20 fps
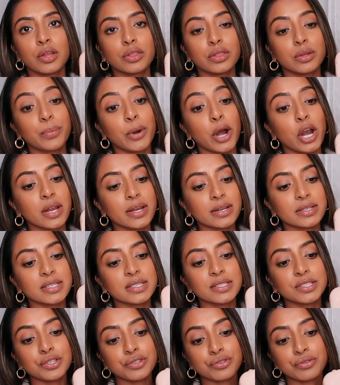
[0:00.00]
The product
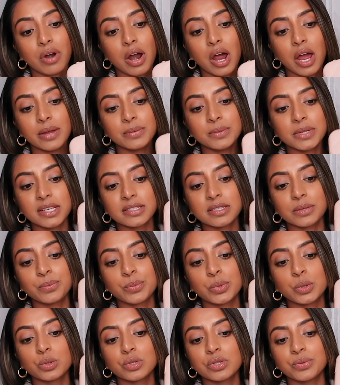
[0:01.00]
is described as a
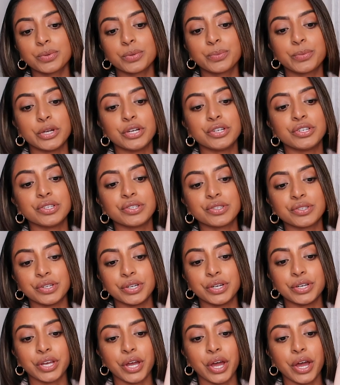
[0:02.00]
portable beauty
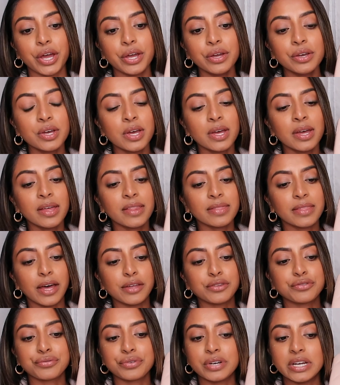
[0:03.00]
studio
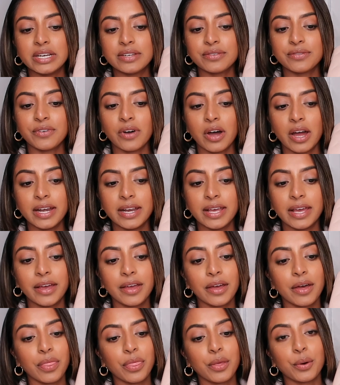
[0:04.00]
that's
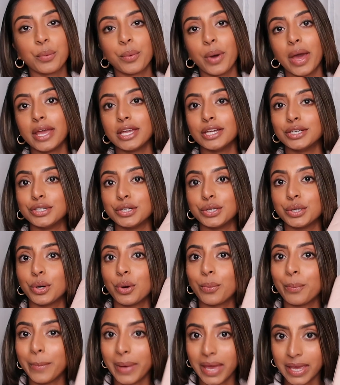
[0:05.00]
redefining the way you do
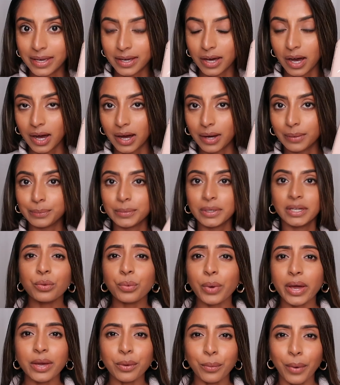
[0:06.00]
your makeup. The
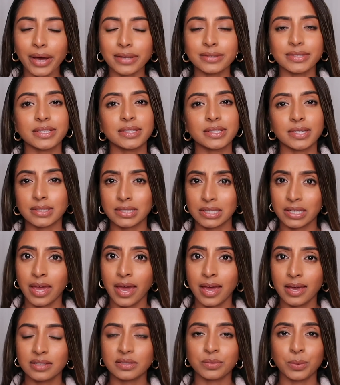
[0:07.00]
way it works is it's a
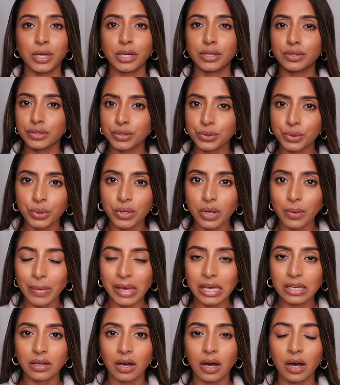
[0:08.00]
case where you can store your
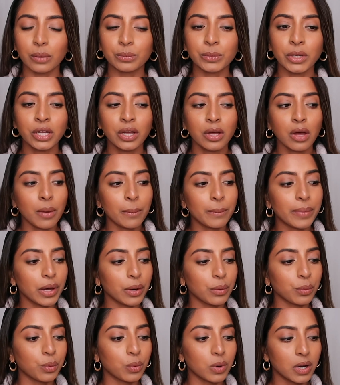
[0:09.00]
makeup,
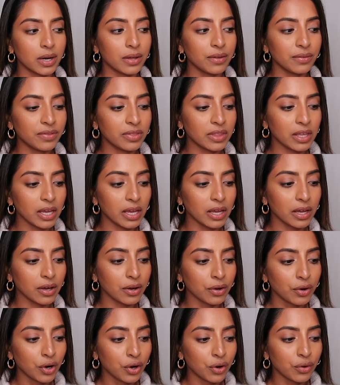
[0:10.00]
but one of
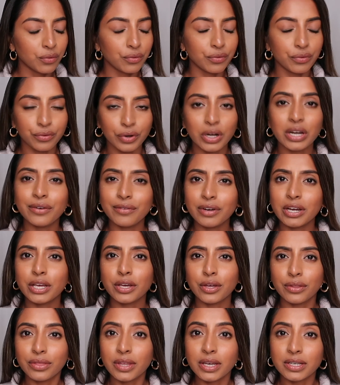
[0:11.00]
the really
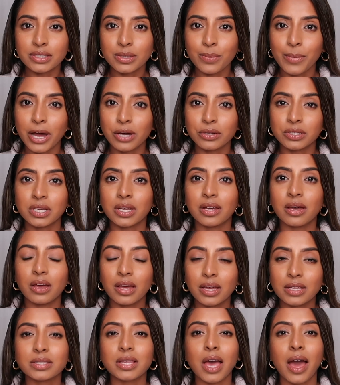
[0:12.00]
good things about it
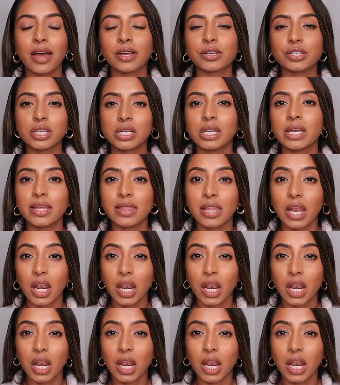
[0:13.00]
is actually the